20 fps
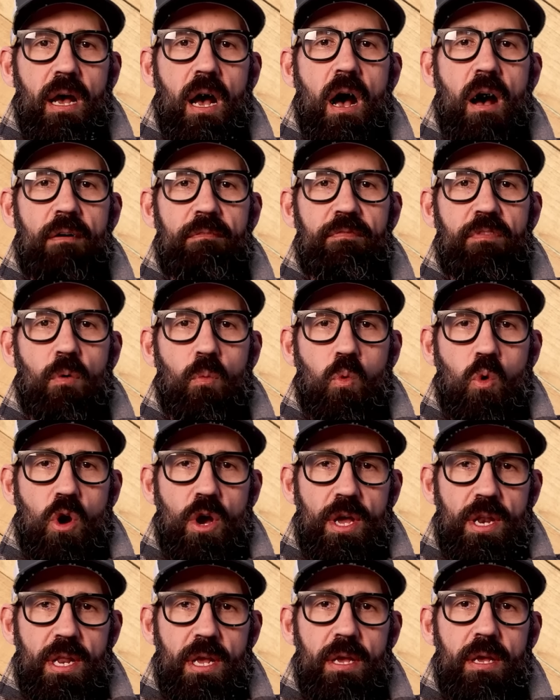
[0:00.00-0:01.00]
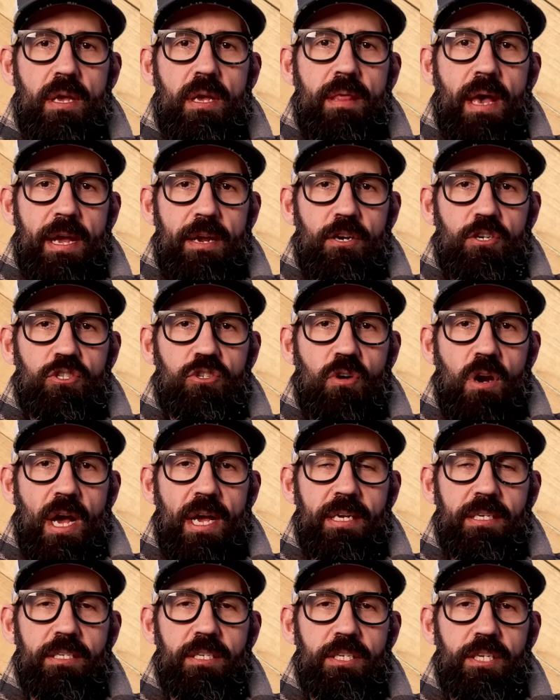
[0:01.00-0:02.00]
of the wood that you're
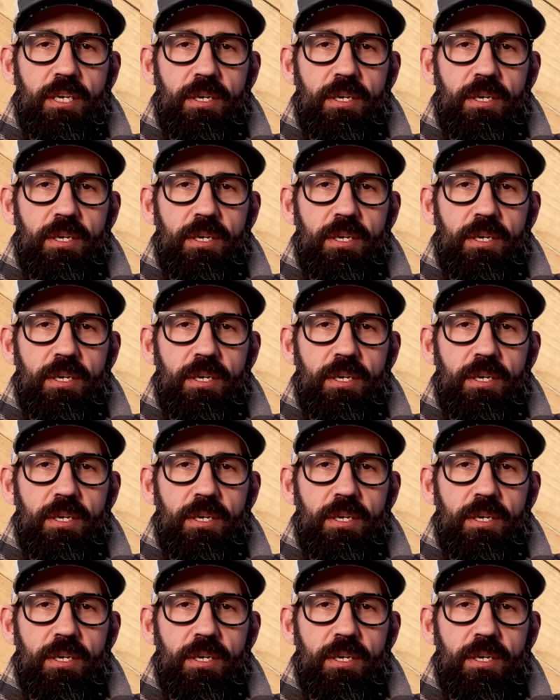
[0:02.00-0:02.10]
trying to